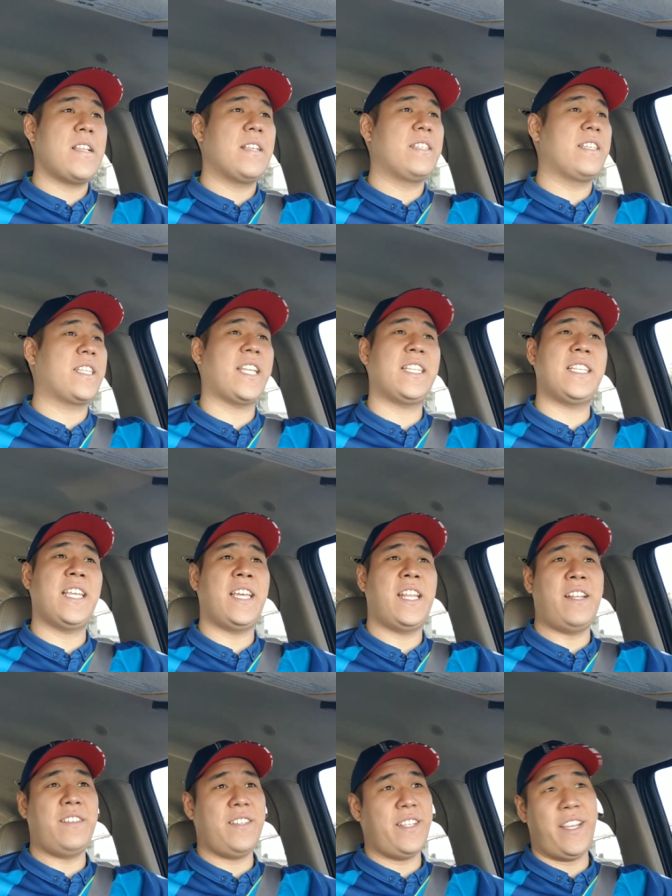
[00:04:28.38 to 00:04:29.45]
just get to the
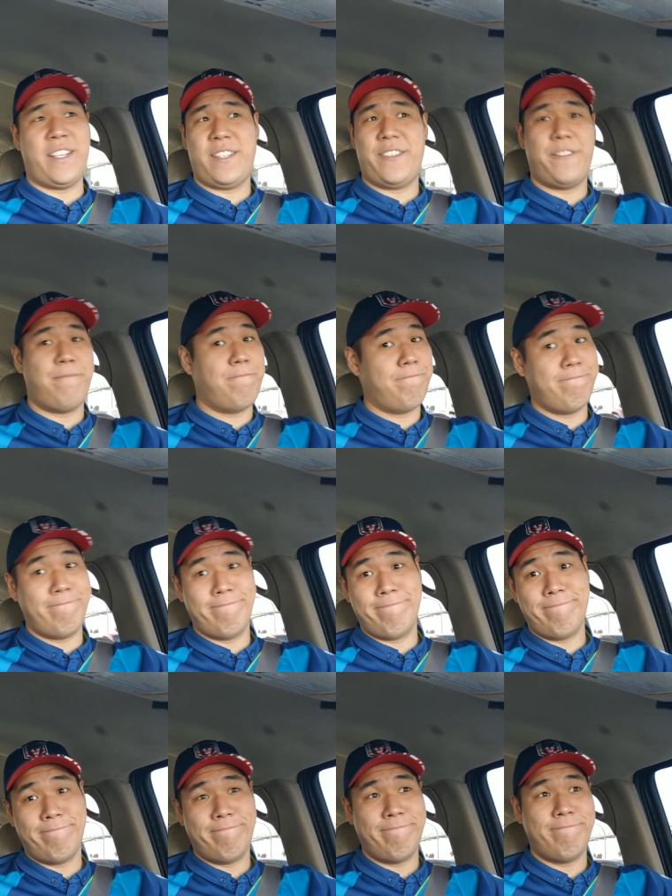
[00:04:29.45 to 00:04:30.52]
NLCS.
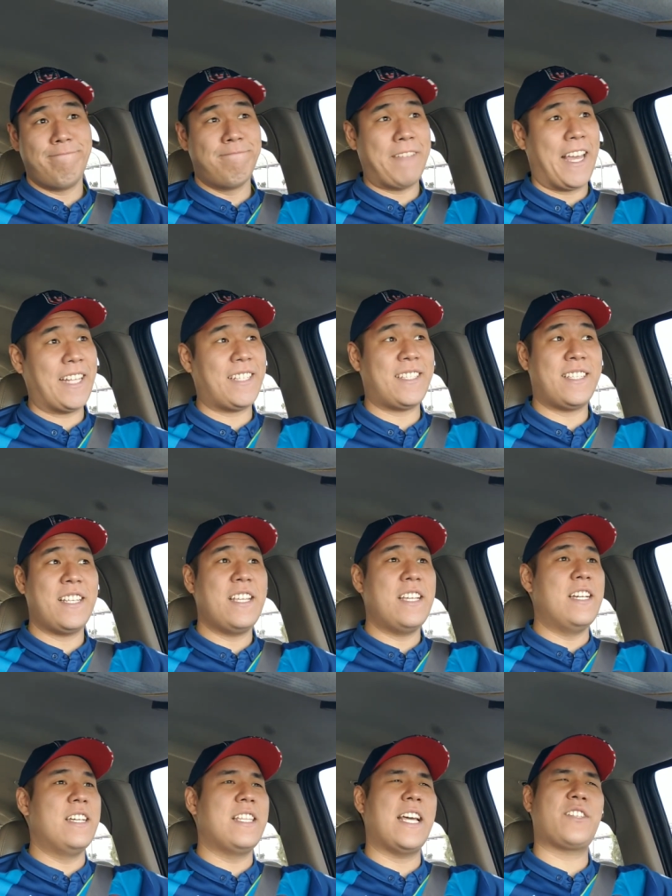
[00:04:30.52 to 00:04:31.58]

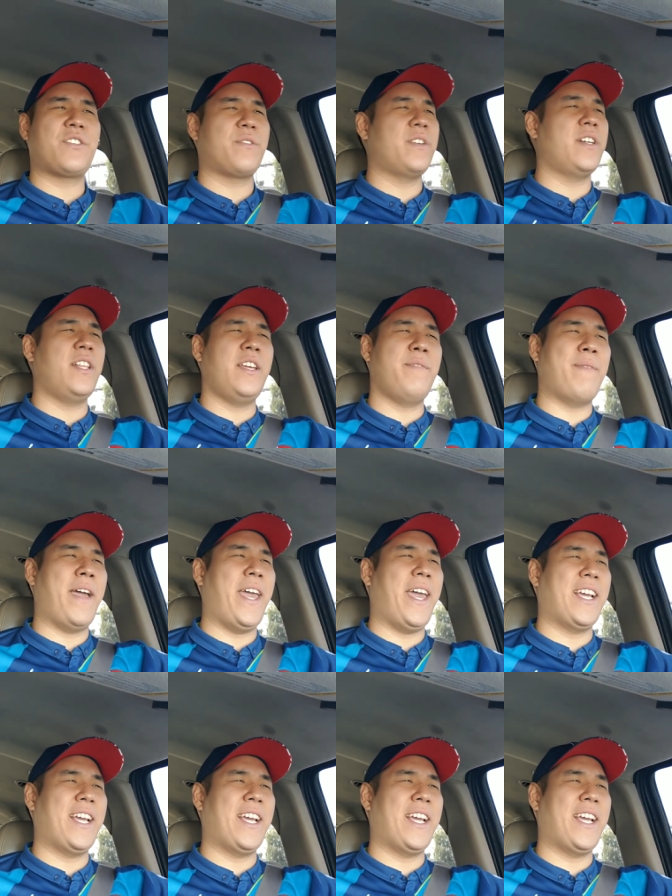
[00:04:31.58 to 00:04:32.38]
That's really my